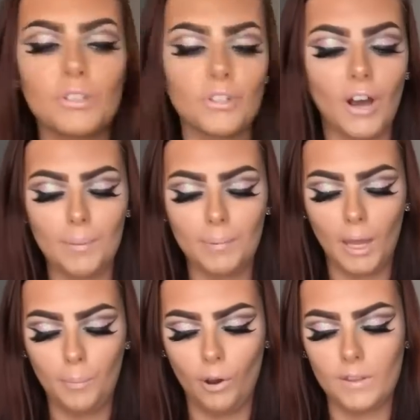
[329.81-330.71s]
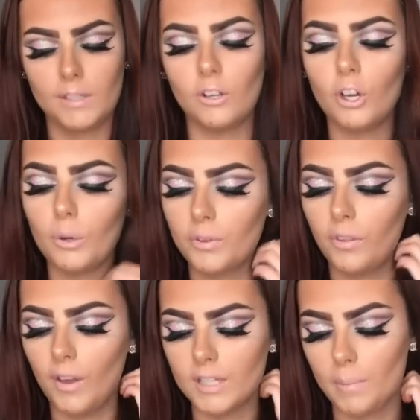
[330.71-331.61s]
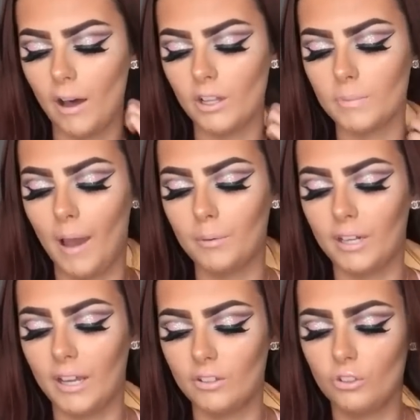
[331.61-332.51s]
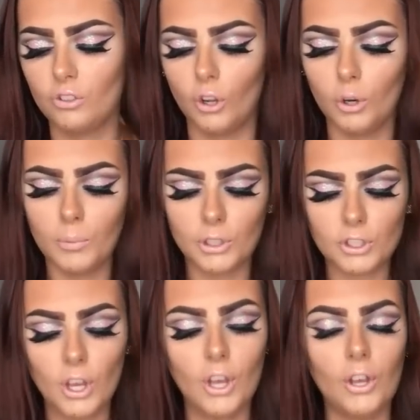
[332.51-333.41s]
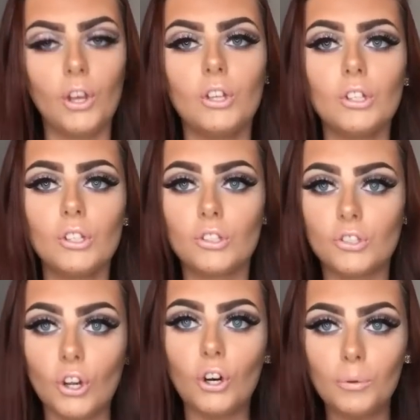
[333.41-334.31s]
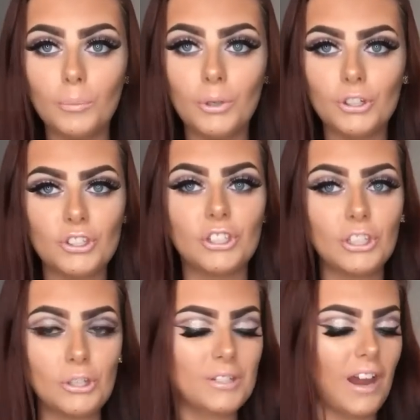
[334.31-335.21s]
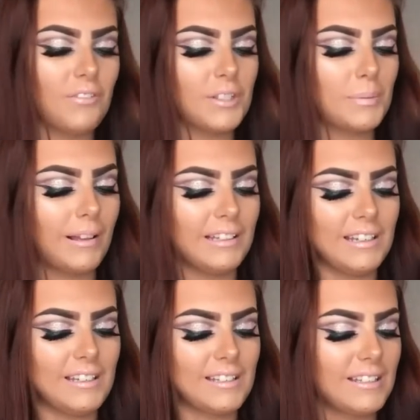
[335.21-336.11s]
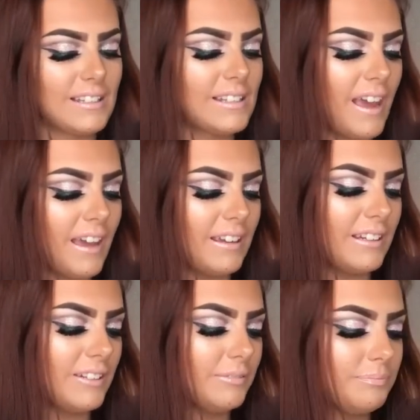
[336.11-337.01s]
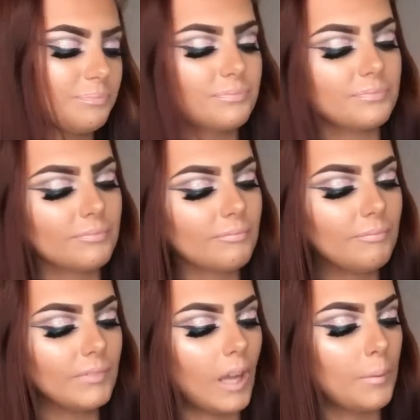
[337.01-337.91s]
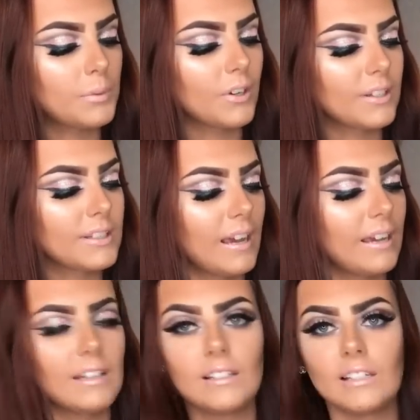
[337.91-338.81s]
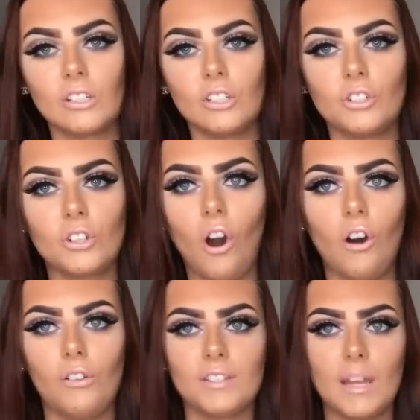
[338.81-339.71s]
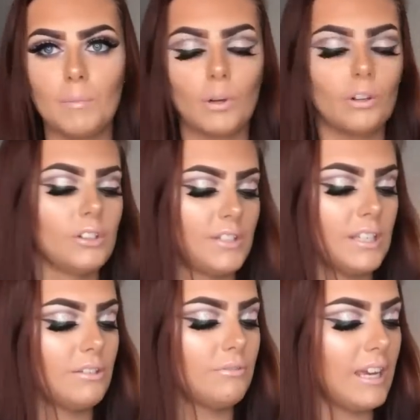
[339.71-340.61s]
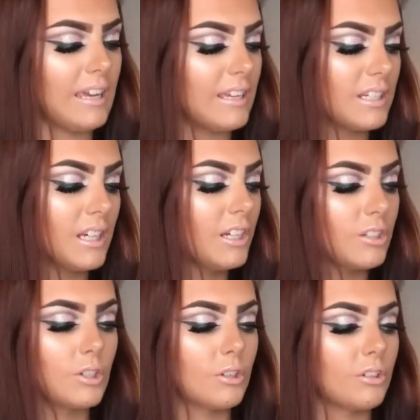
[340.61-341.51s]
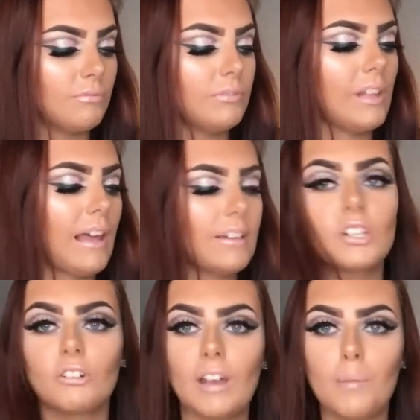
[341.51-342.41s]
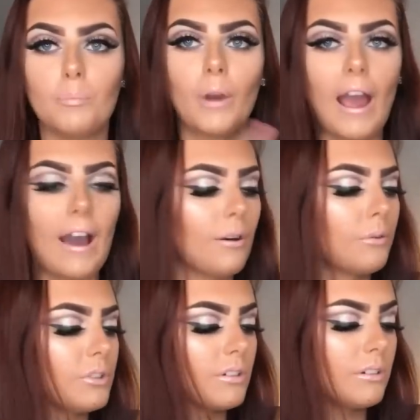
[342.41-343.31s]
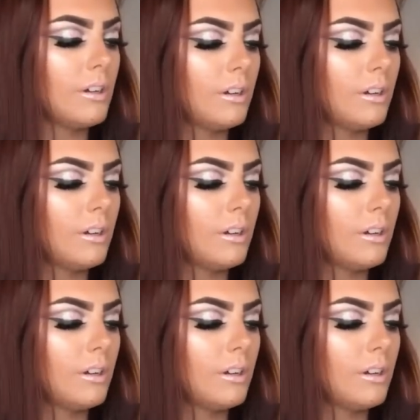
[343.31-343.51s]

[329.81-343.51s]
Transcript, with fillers: so happy I bought this. I know it was thirty pounds, but I'm gonna get so much so much use out of this palette. It's insane. I'm so excited. It's literally just got all the statement colours that you need to like to create brown,